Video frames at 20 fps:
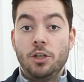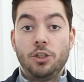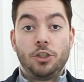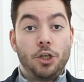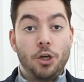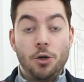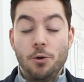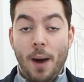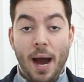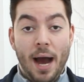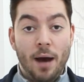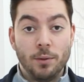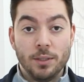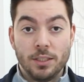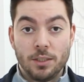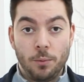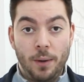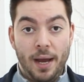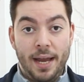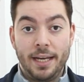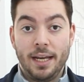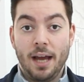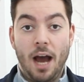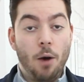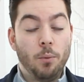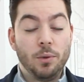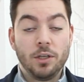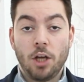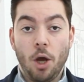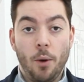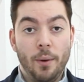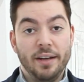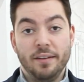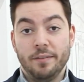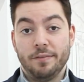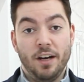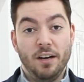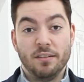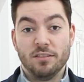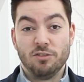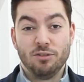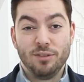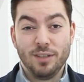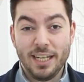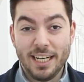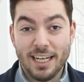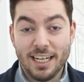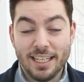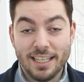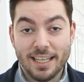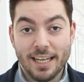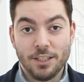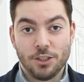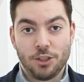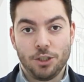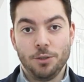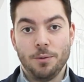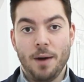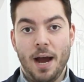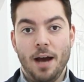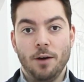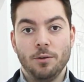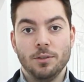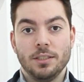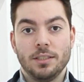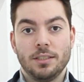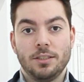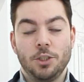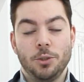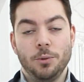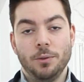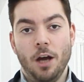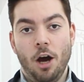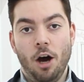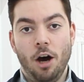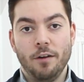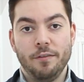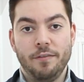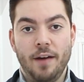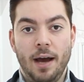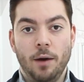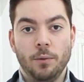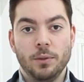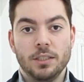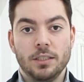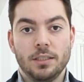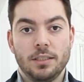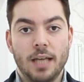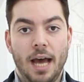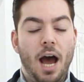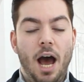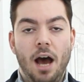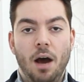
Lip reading: 2 hours away. I wouldn't go any further, really, than 2 hours, 2.5 hours.